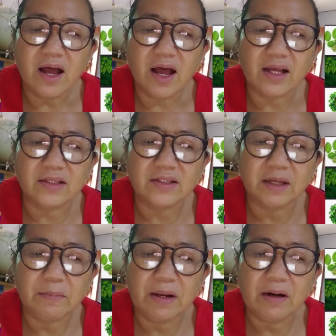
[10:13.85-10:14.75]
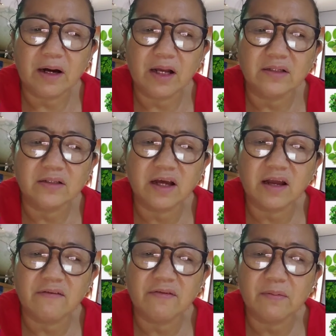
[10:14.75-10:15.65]
has similar
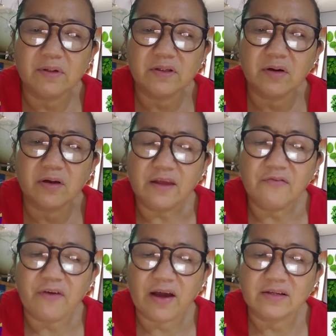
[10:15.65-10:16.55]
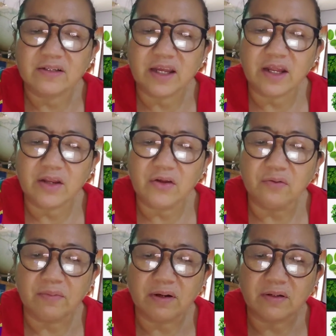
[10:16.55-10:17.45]
anti-inflammatory effects in
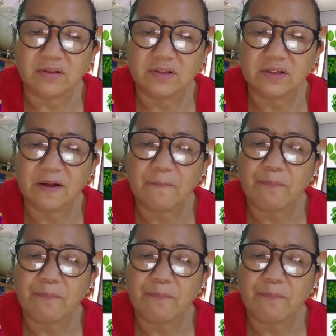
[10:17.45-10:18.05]
humans.